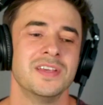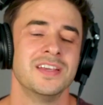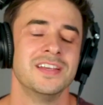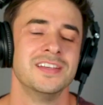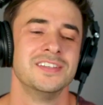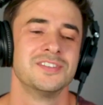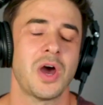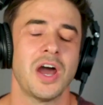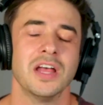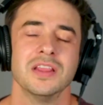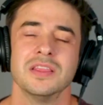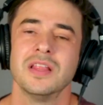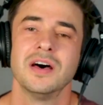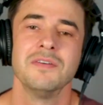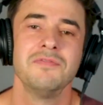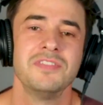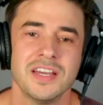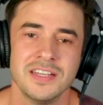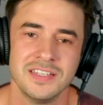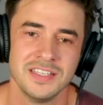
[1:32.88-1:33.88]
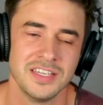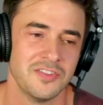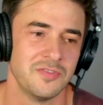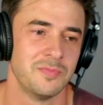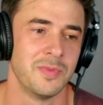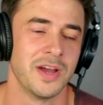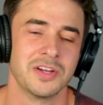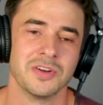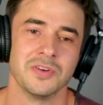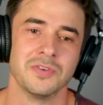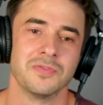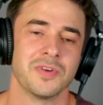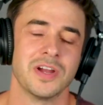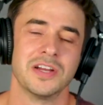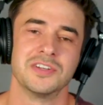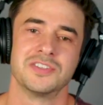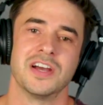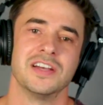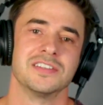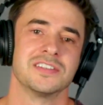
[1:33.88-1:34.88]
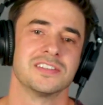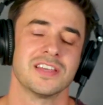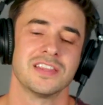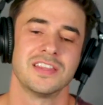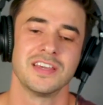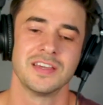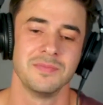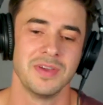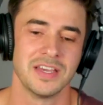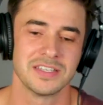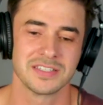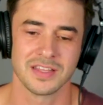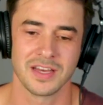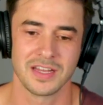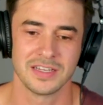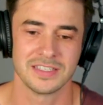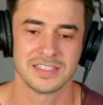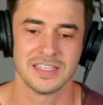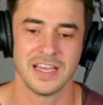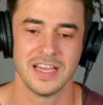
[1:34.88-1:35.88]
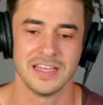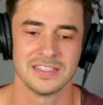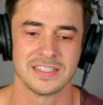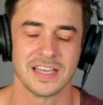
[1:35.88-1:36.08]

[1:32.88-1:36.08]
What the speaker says: So I love the idea of micro franchises. I think it makes a lot of sense.